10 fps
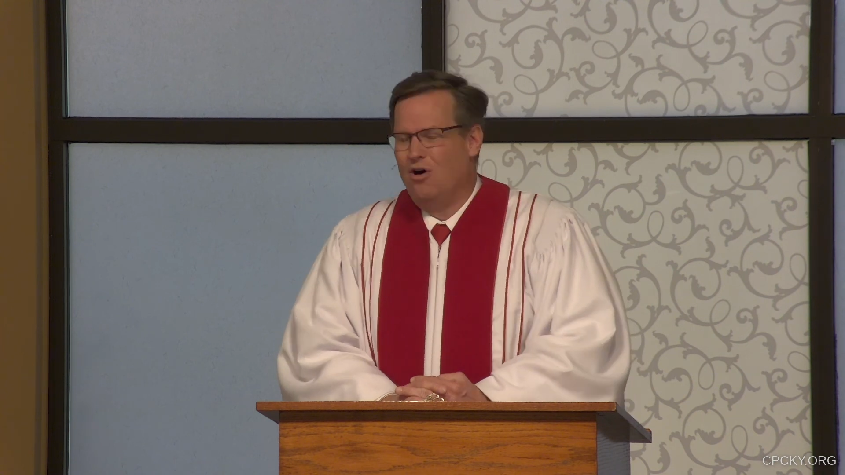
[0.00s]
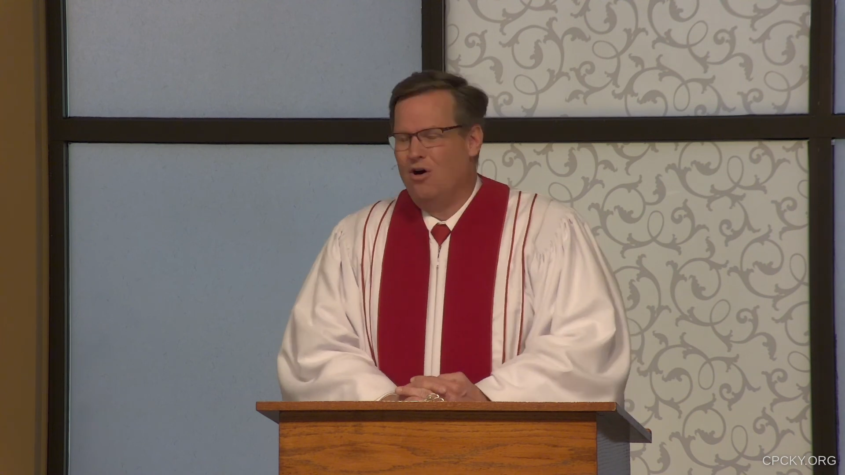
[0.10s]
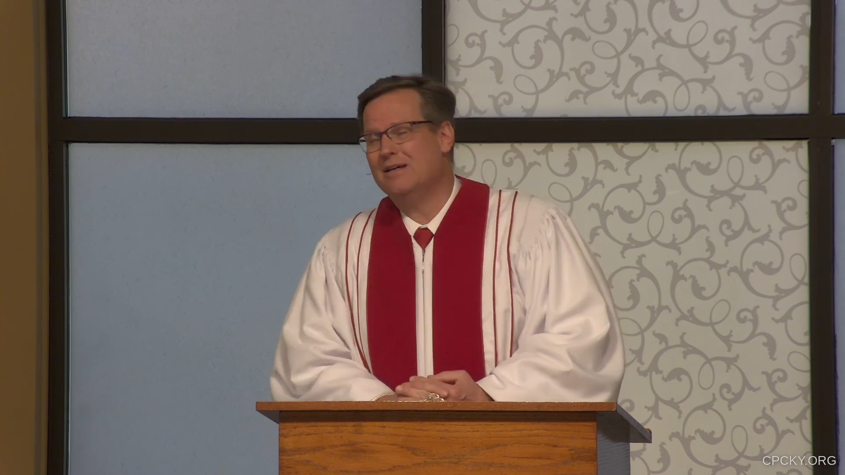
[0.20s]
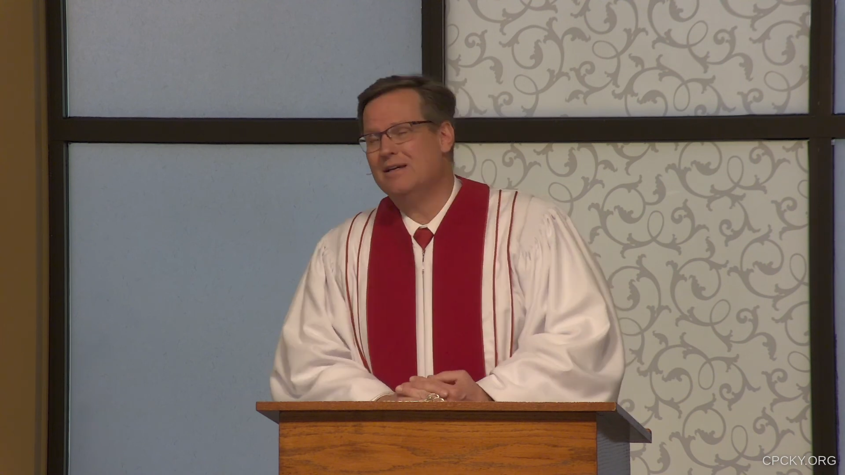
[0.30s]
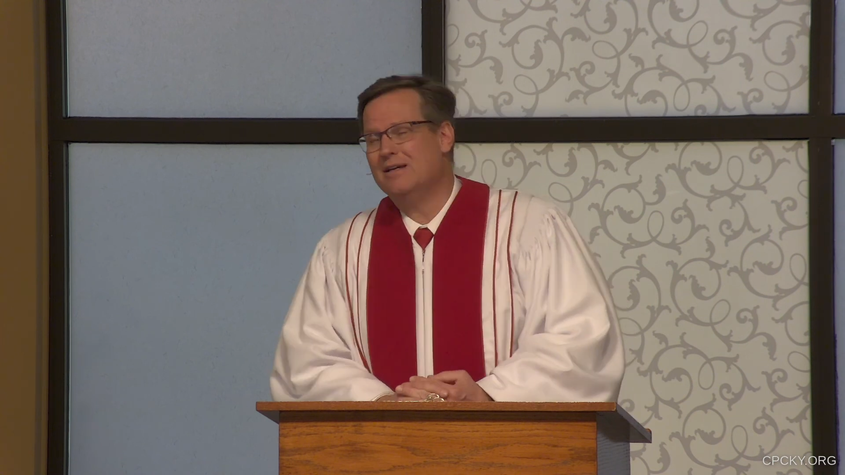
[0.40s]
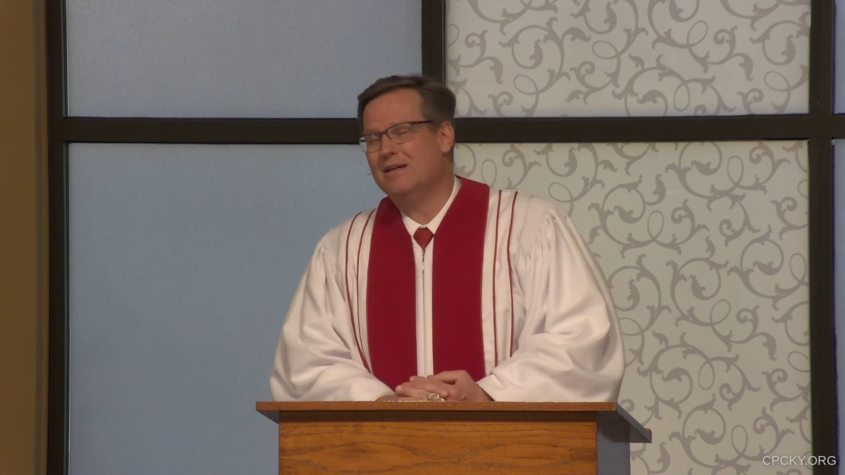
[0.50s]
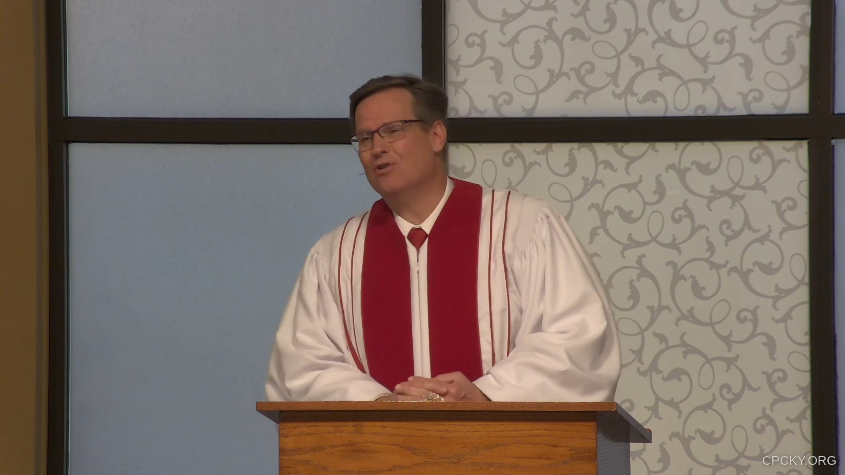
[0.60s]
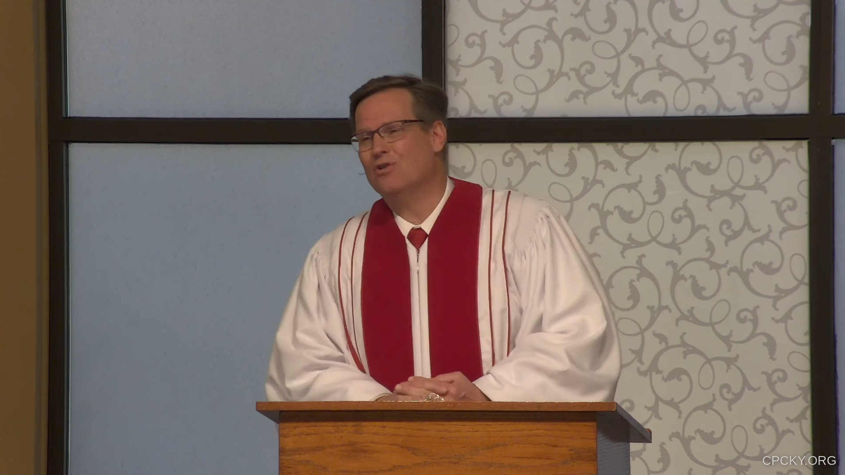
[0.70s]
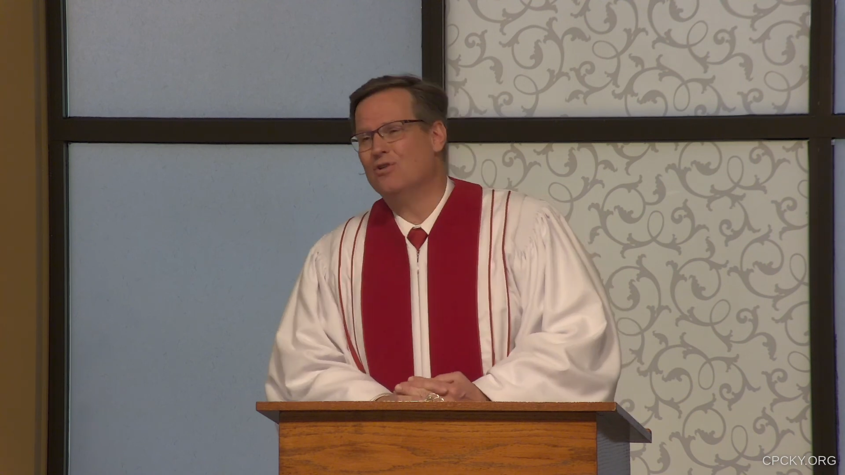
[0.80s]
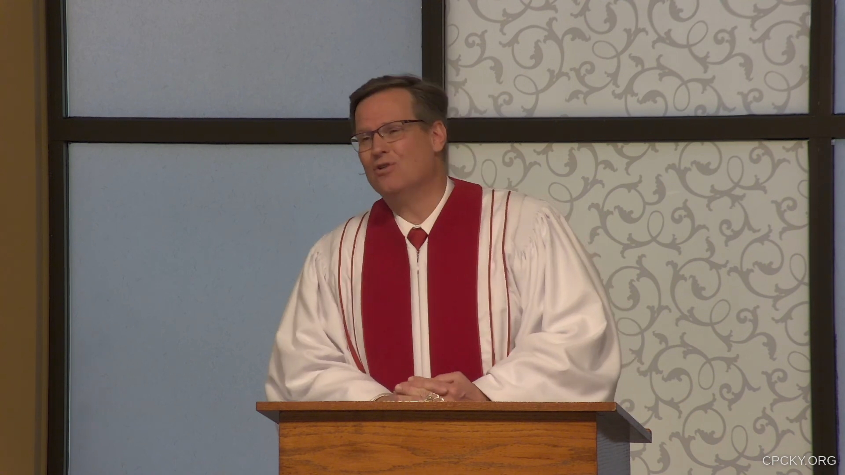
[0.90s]
his
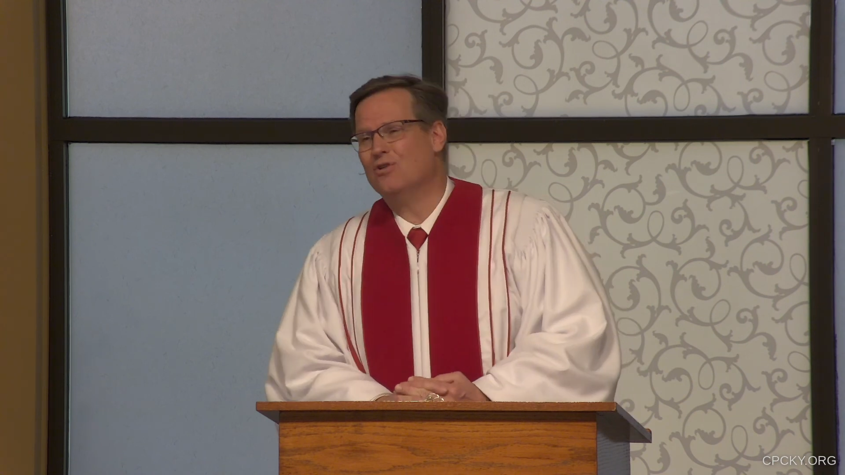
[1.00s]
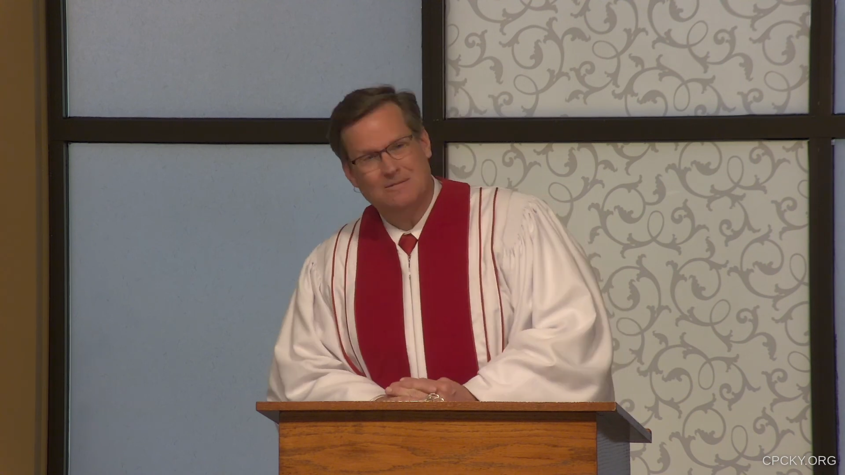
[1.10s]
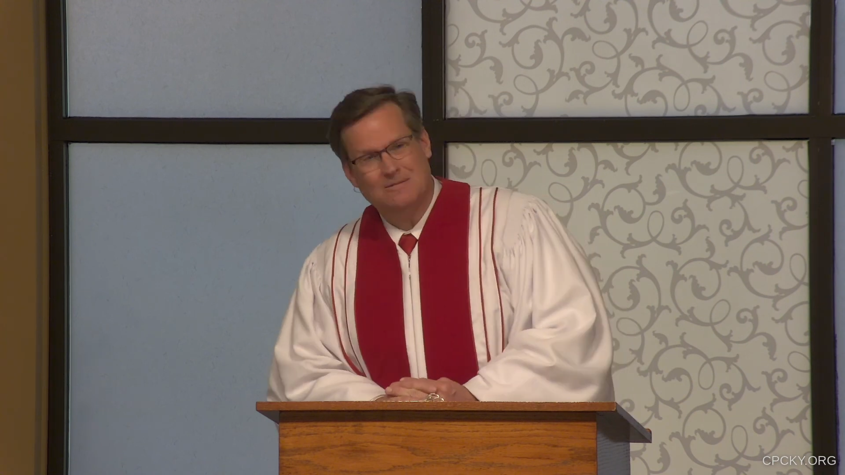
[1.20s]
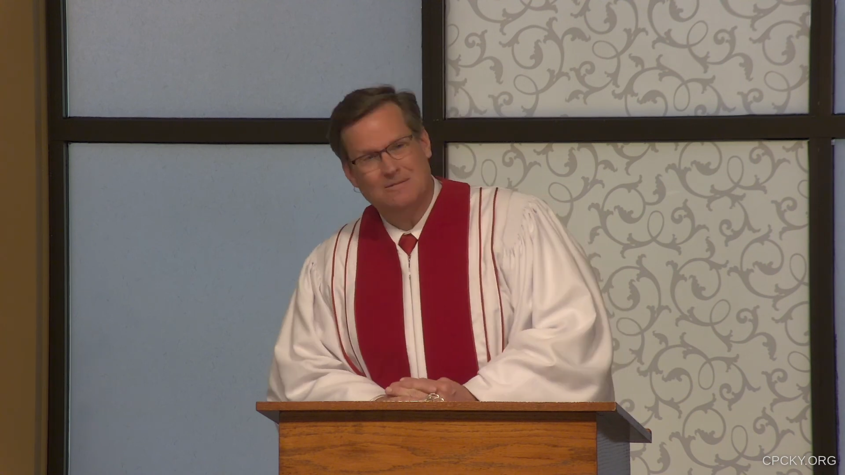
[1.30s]
holy will.